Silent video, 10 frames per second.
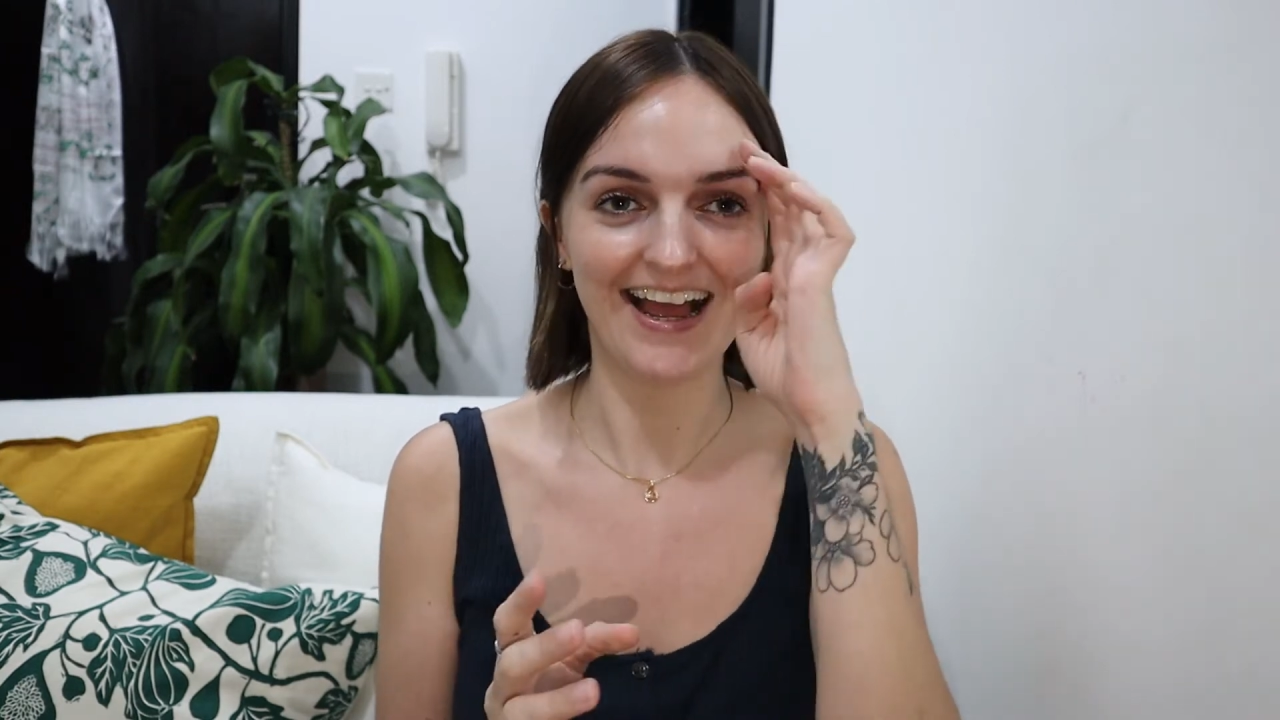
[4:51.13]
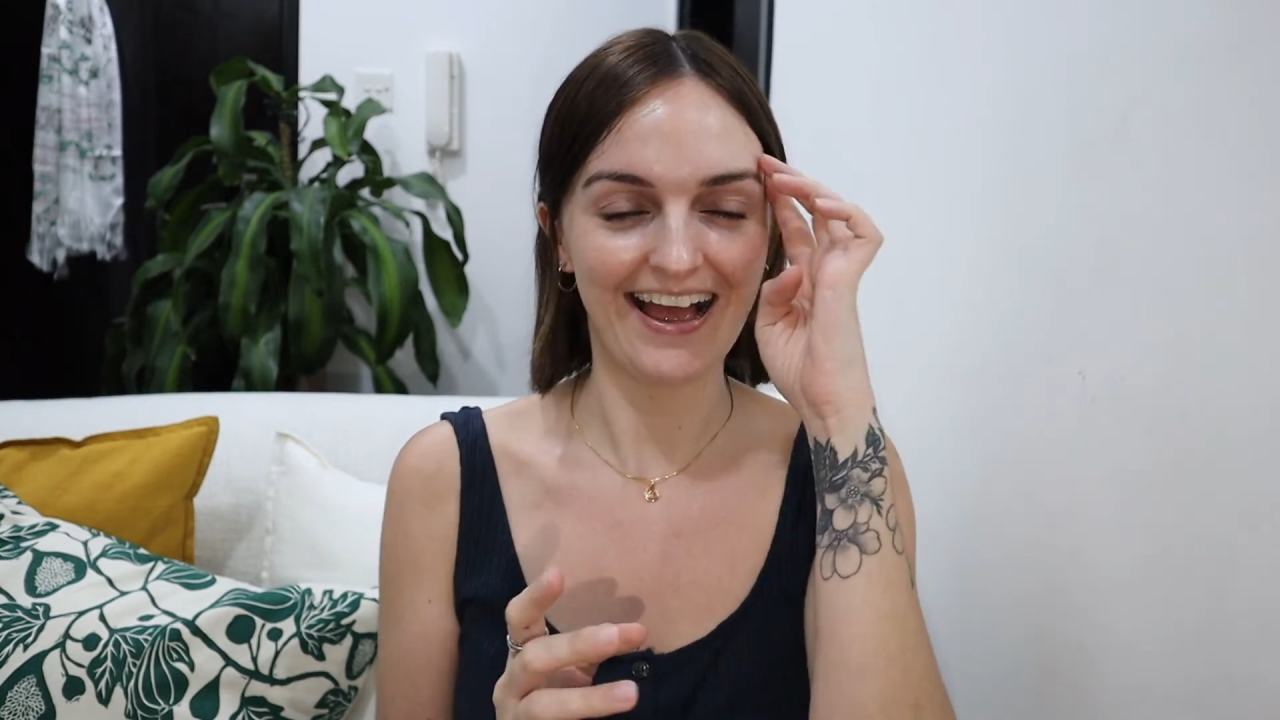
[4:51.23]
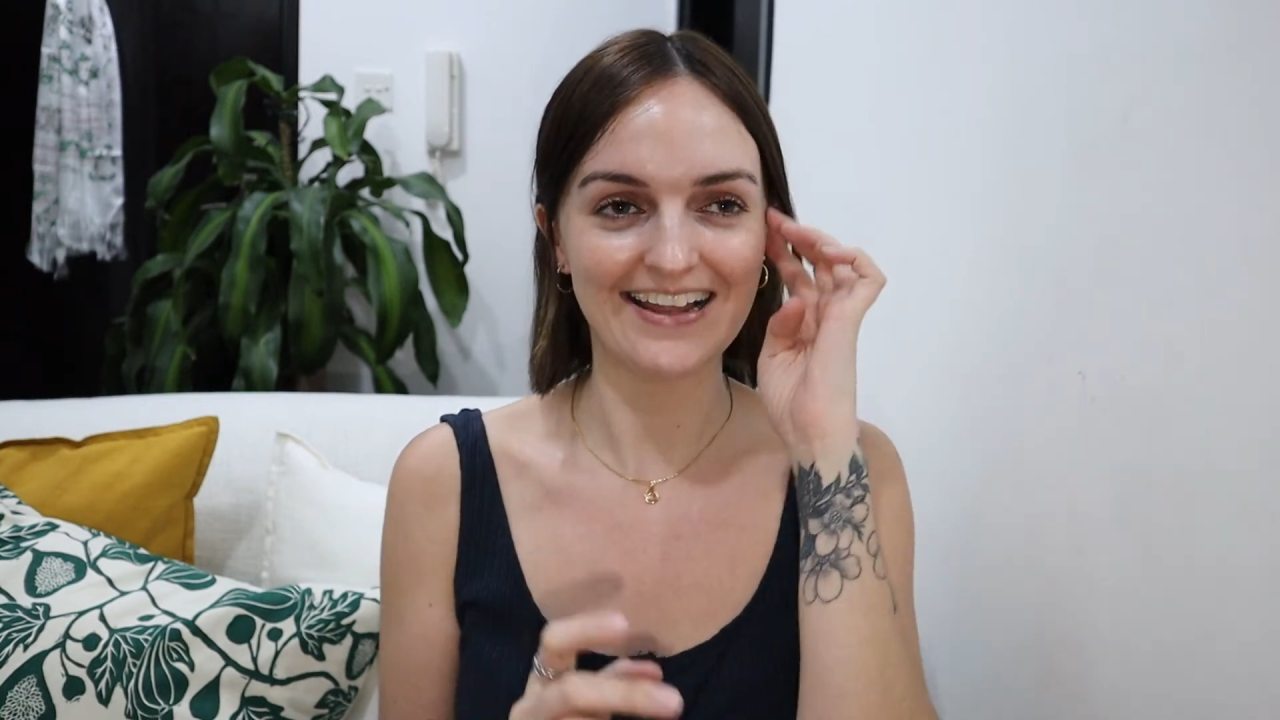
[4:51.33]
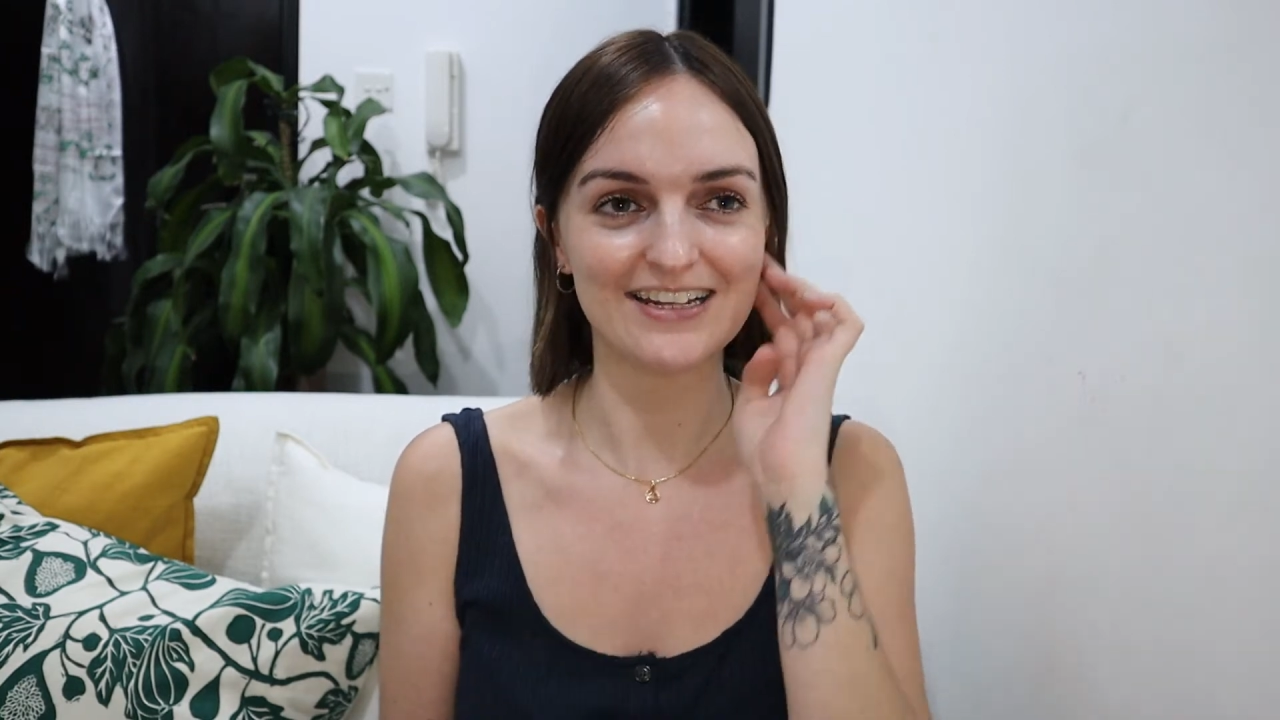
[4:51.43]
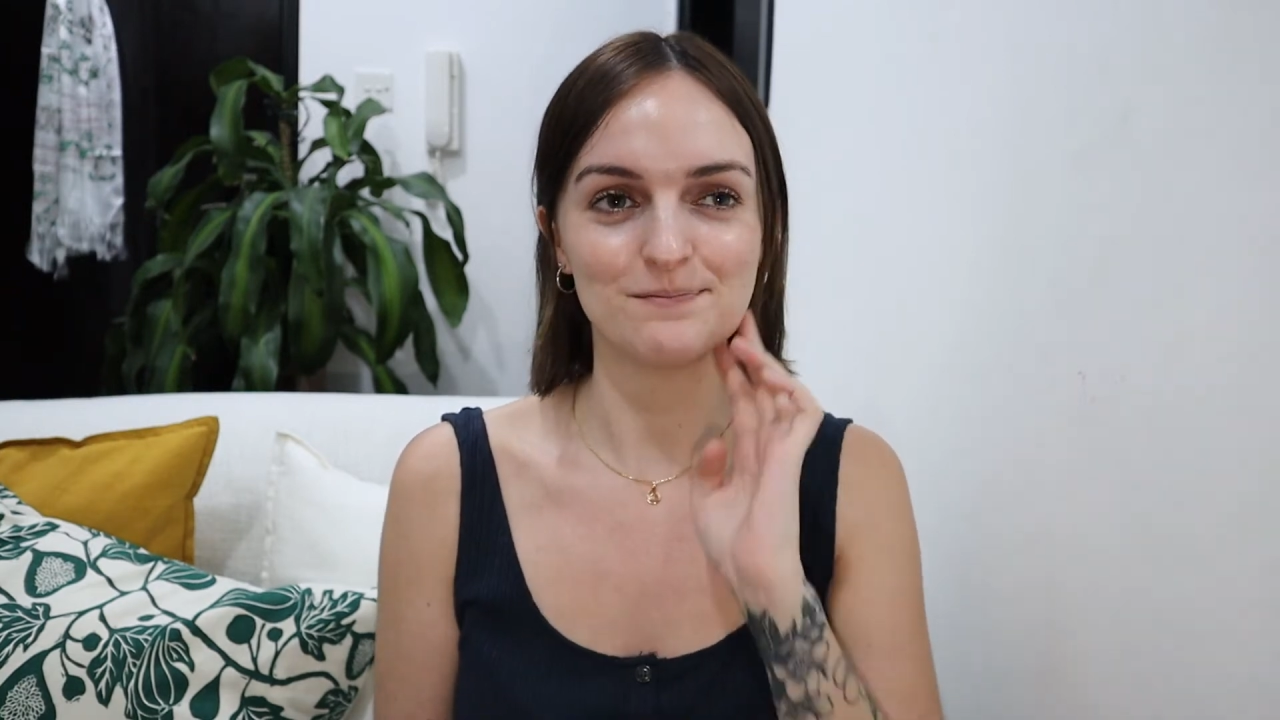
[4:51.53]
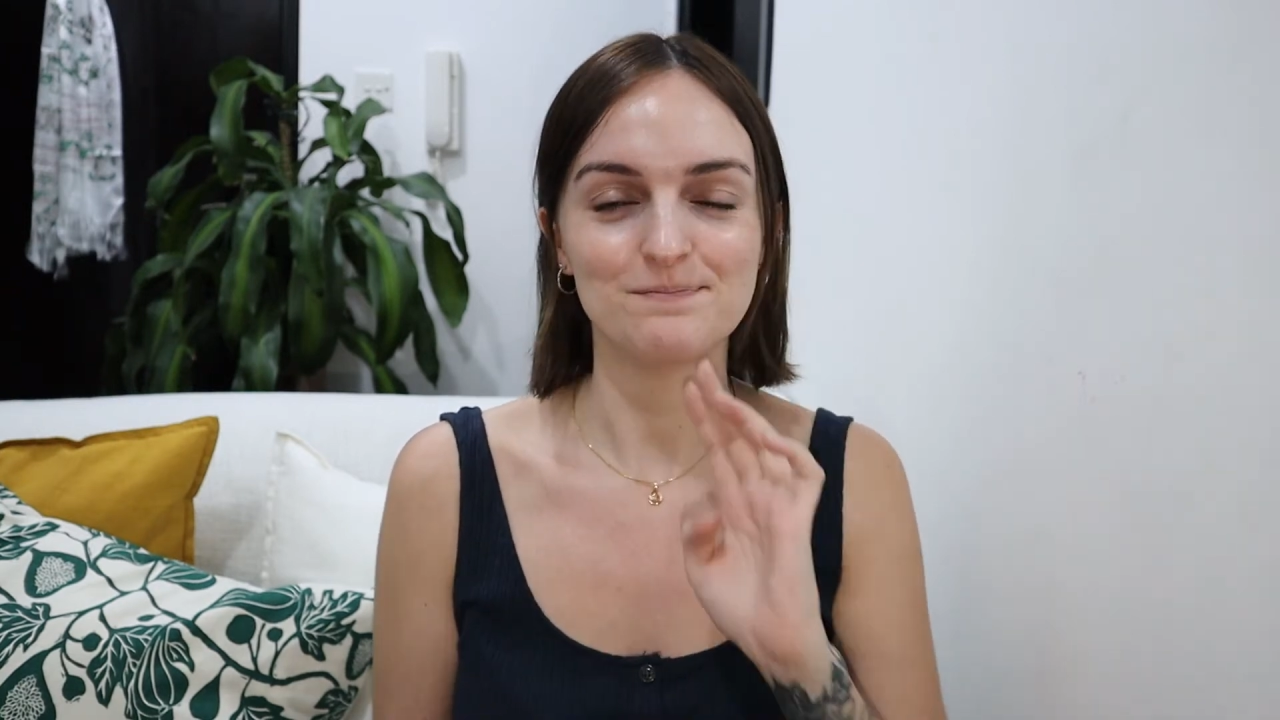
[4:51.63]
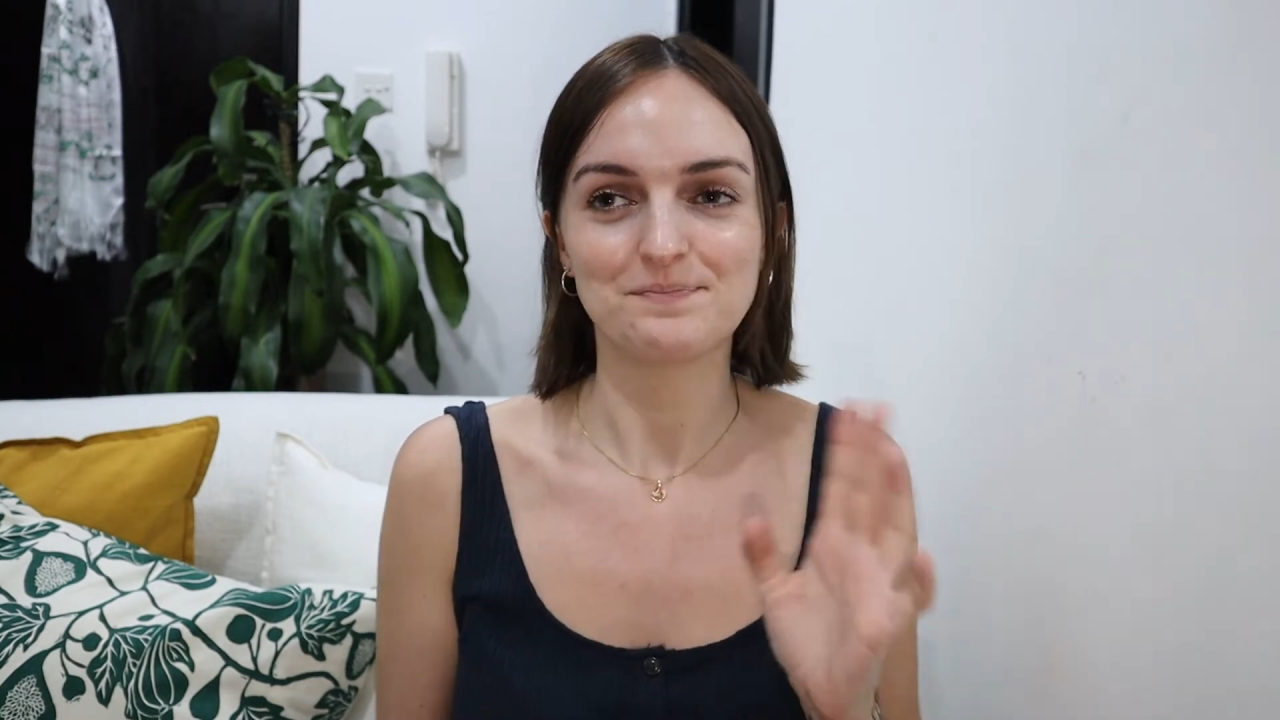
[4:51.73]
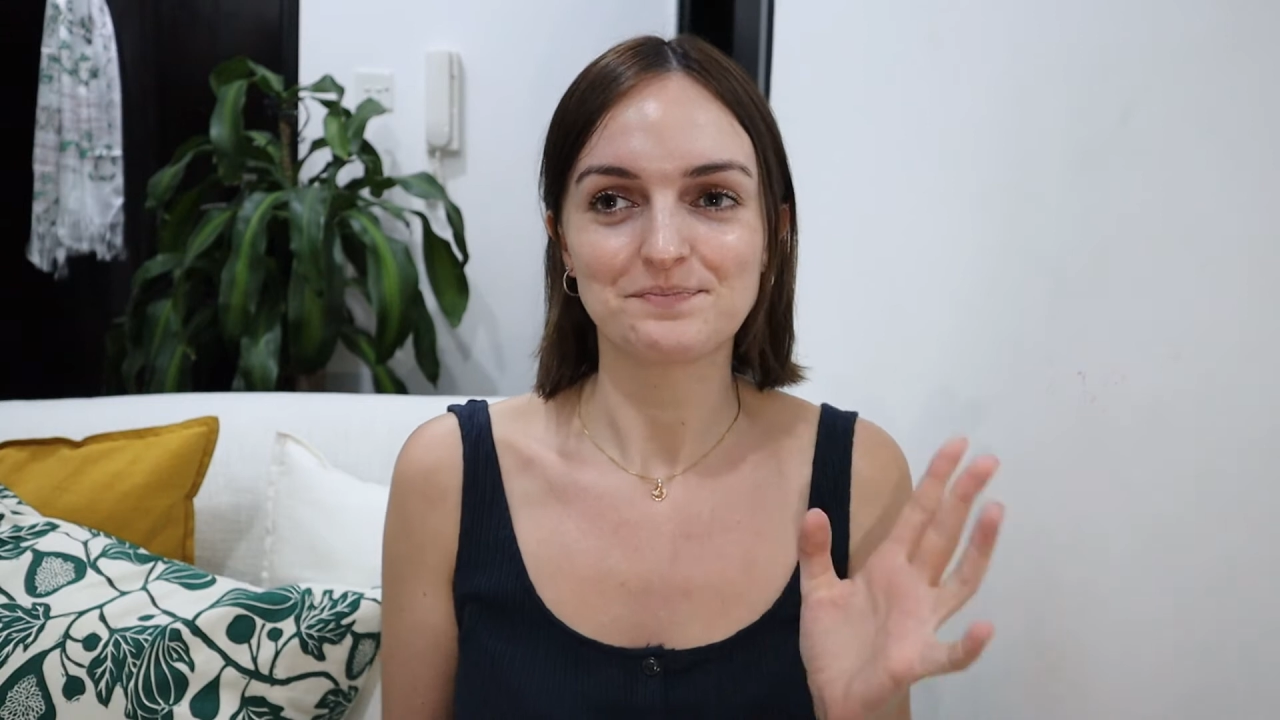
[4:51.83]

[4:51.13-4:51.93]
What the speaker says: And